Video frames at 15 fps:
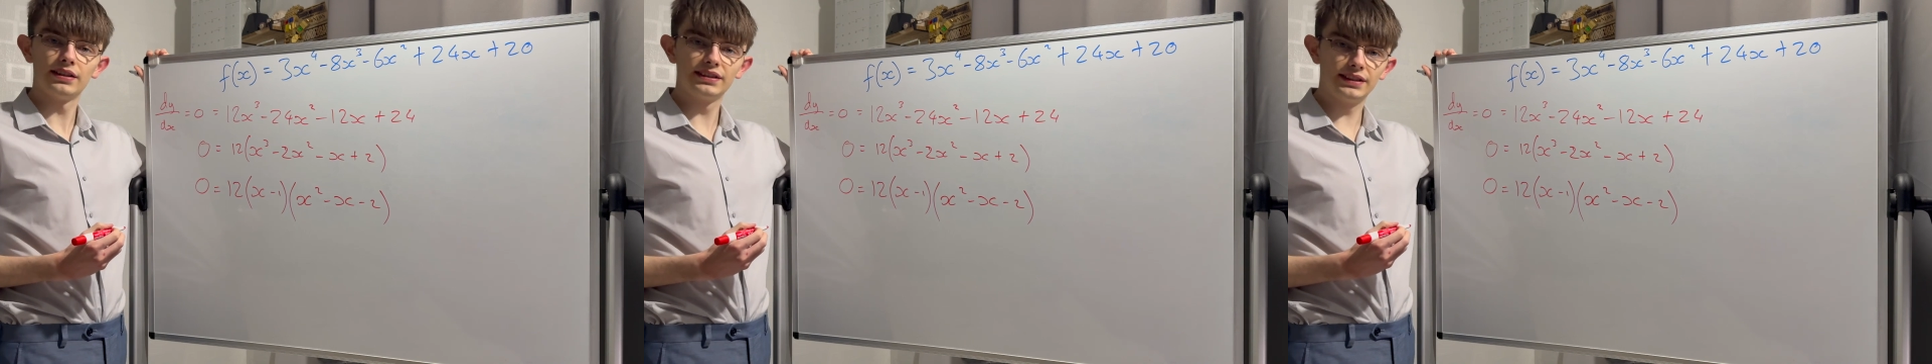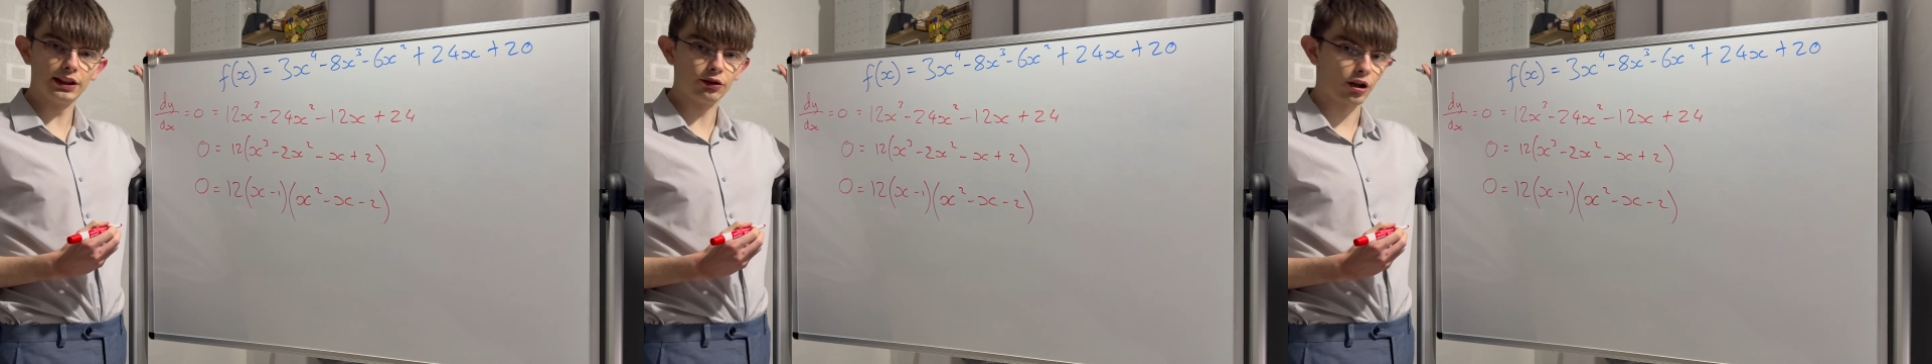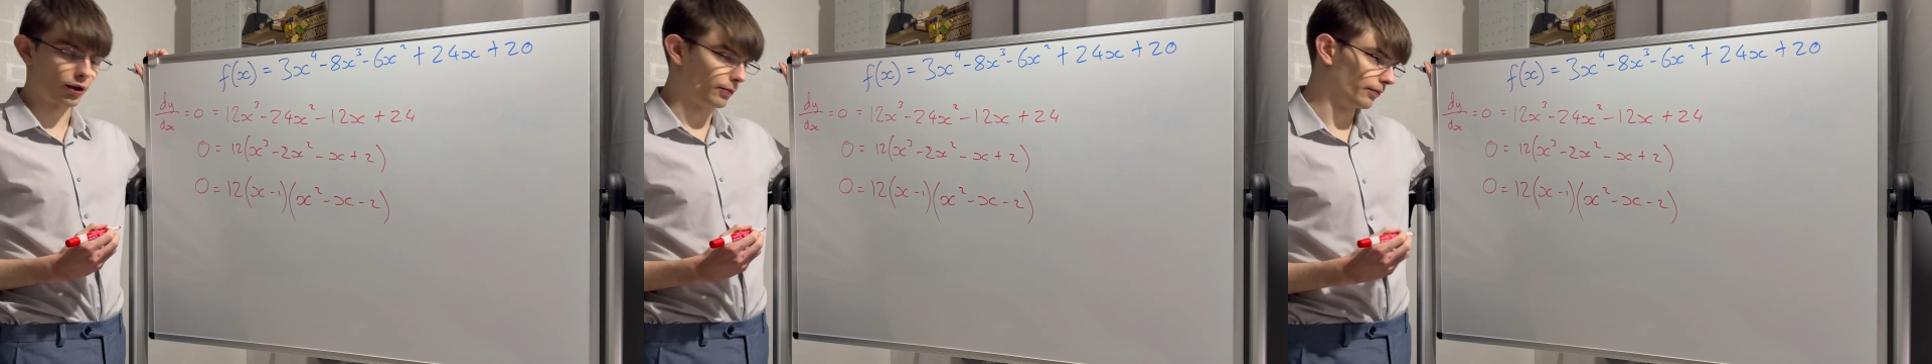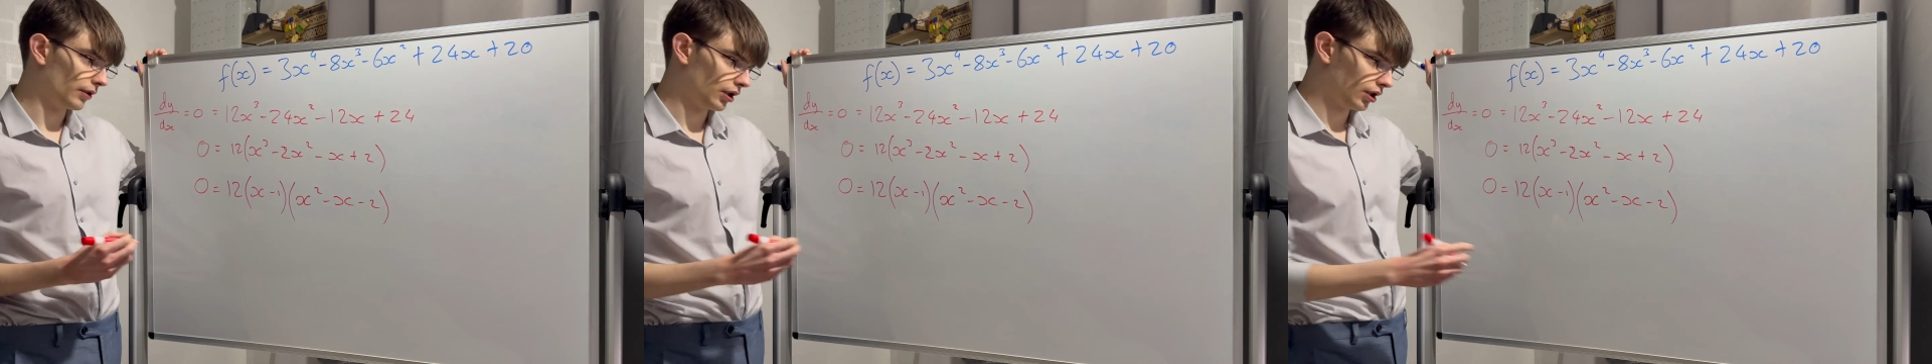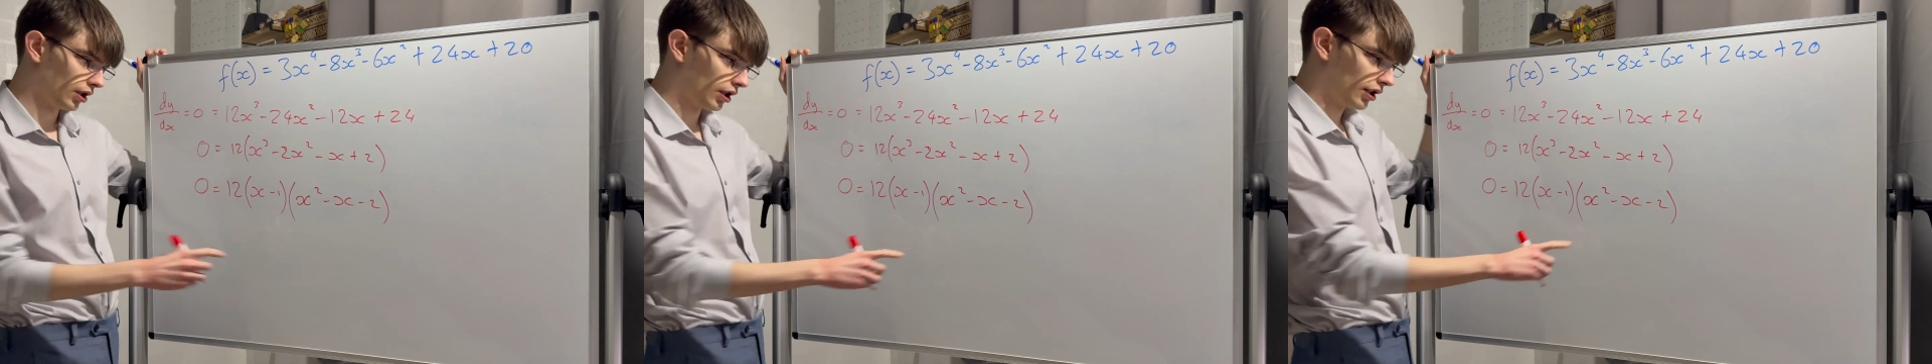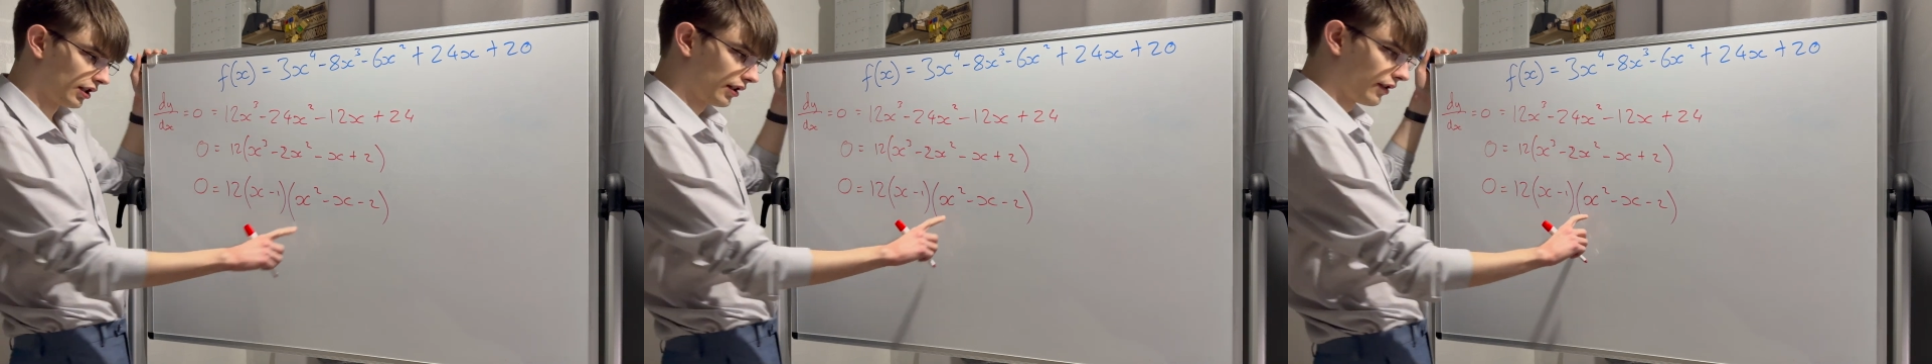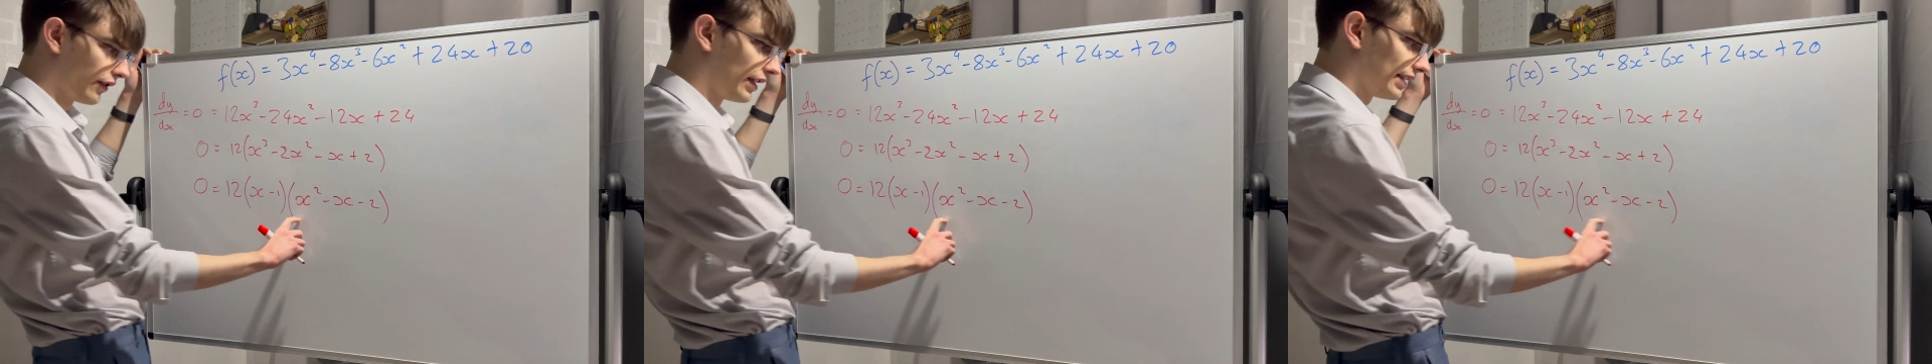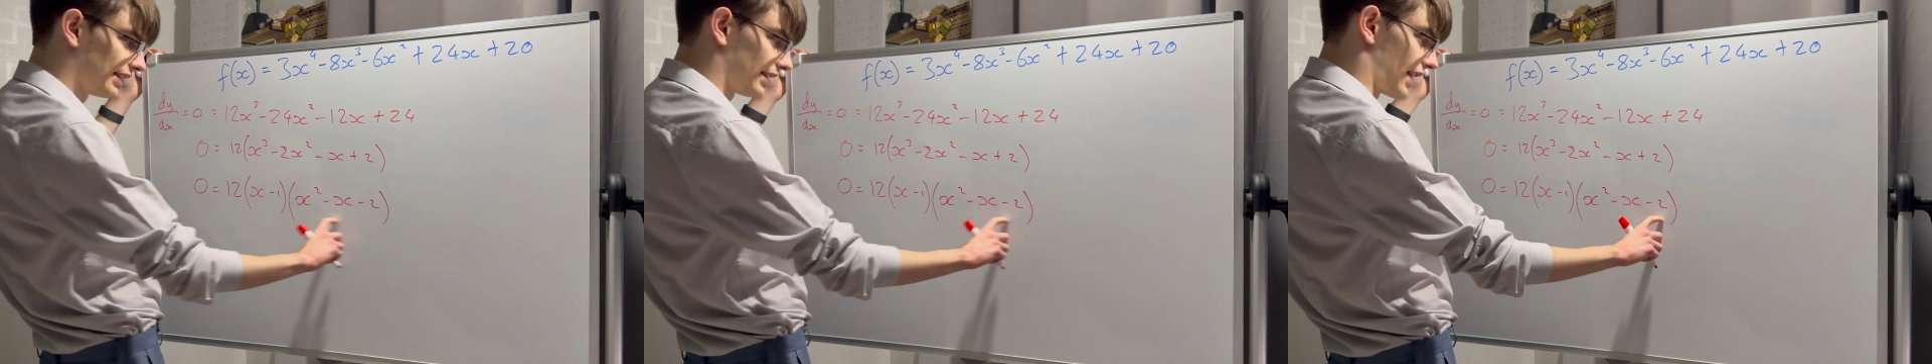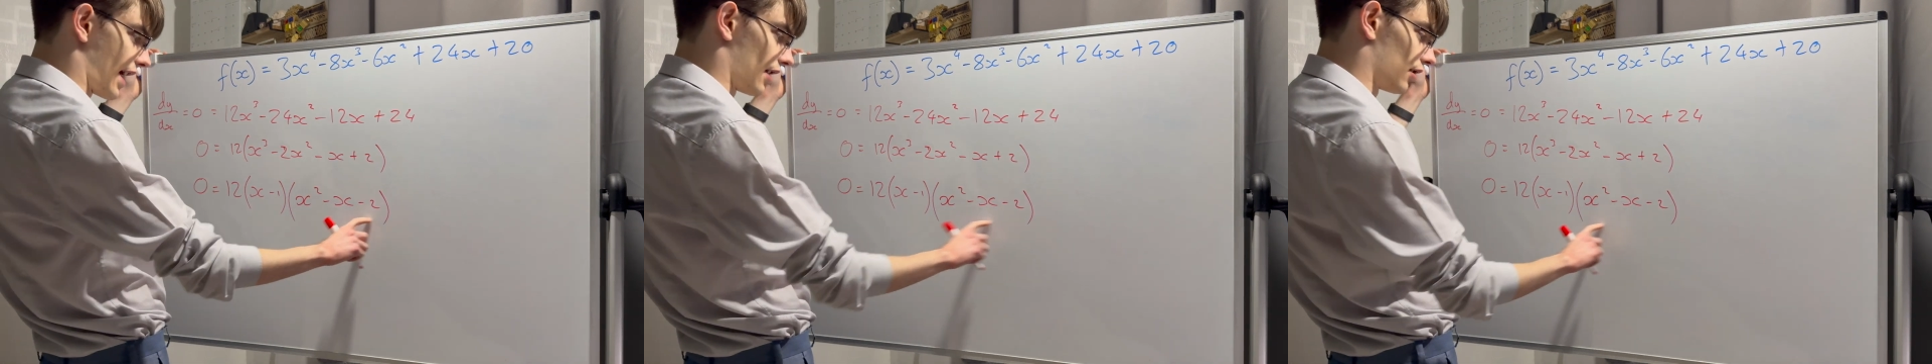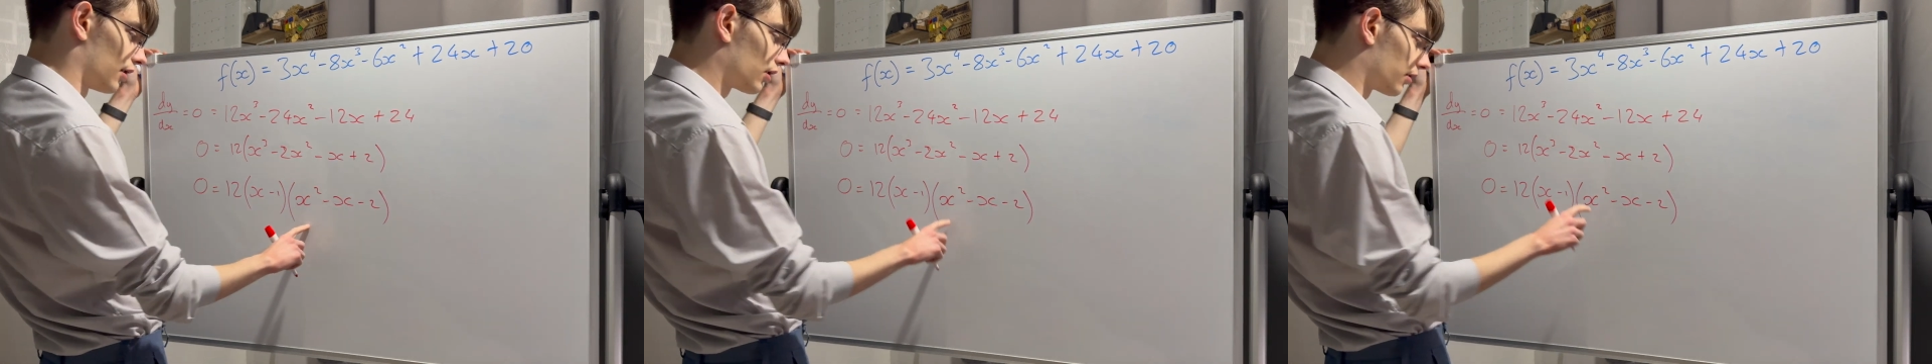0. This
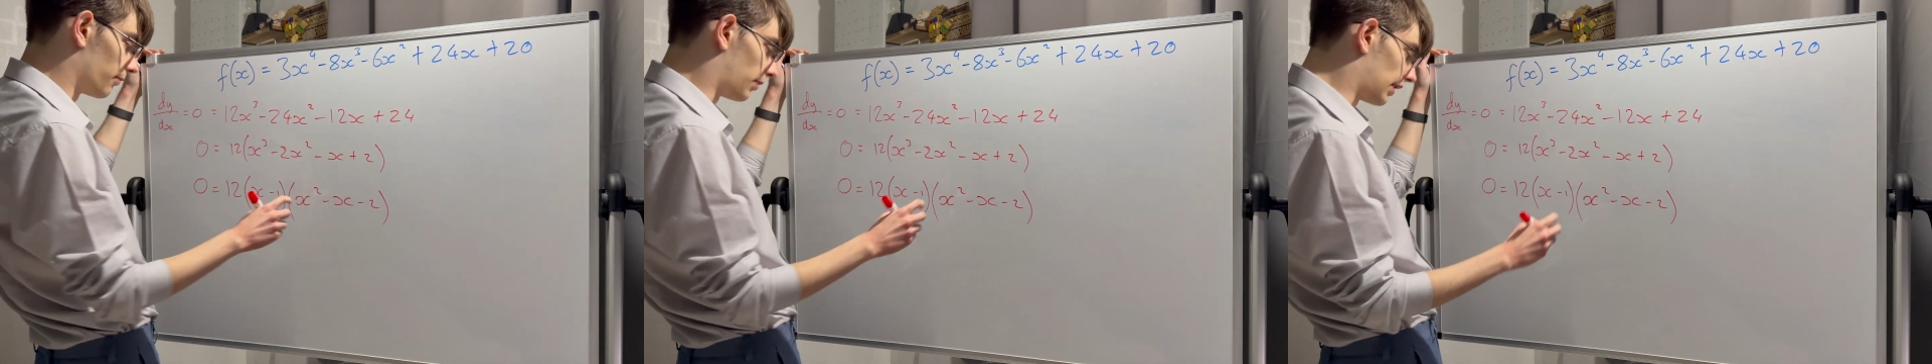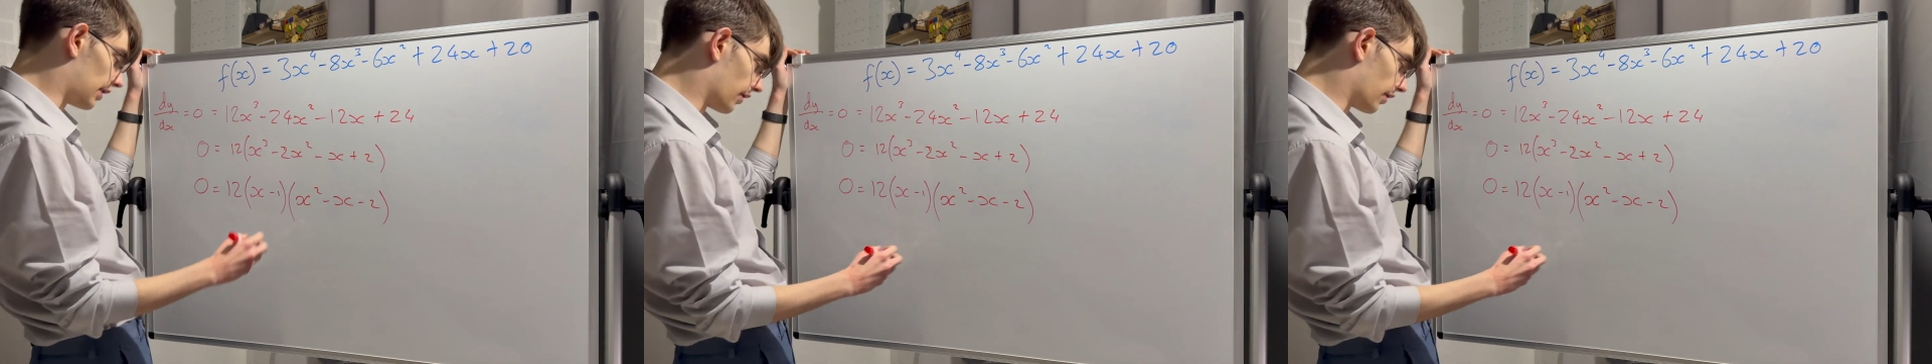then can be